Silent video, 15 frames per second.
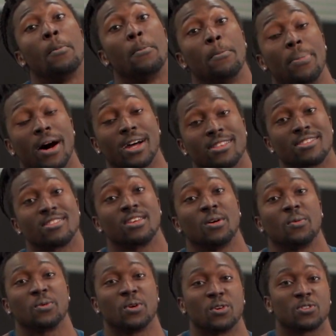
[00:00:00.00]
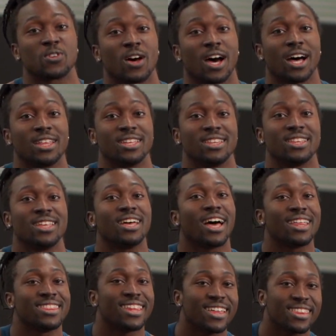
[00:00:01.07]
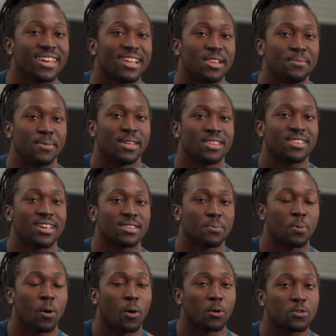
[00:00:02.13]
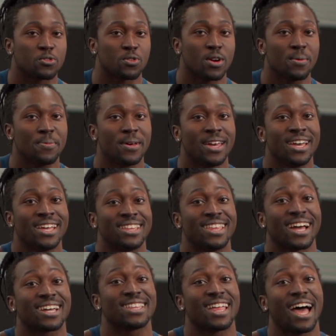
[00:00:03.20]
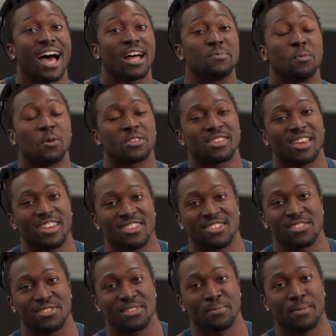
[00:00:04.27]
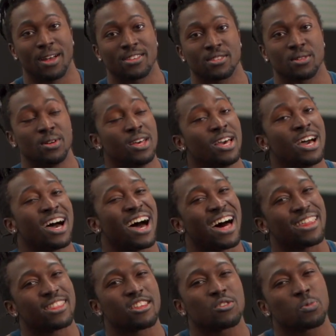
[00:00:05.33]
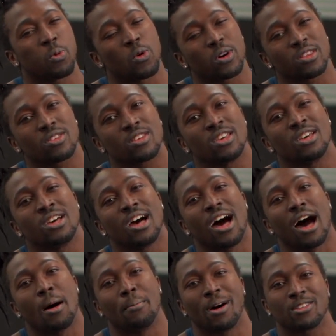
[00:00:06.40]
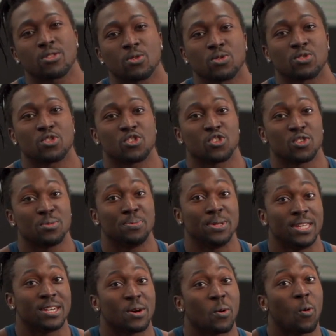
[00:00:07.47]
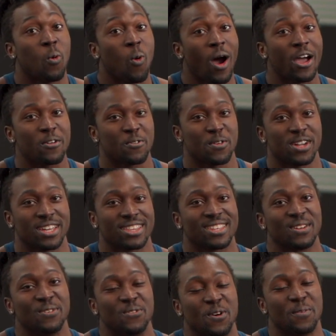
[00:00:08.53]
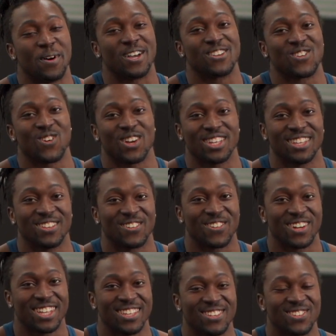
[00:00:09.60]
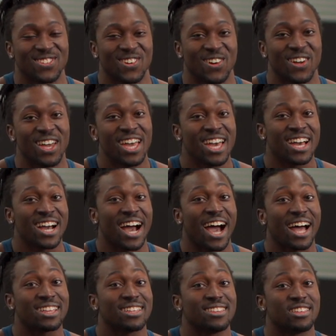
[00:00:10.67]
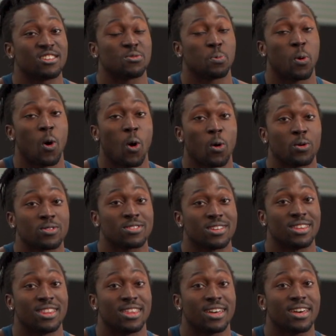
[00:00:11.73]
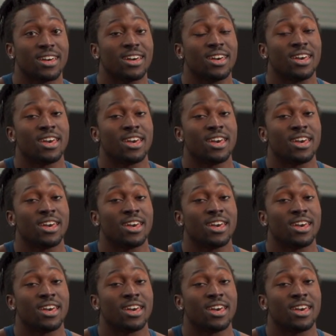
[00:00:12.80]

but we also add in another element like the pulse rep that can add more tension to the muscle. At this point, our muscles should be quite rigged from our training already. So adding this pulse in there,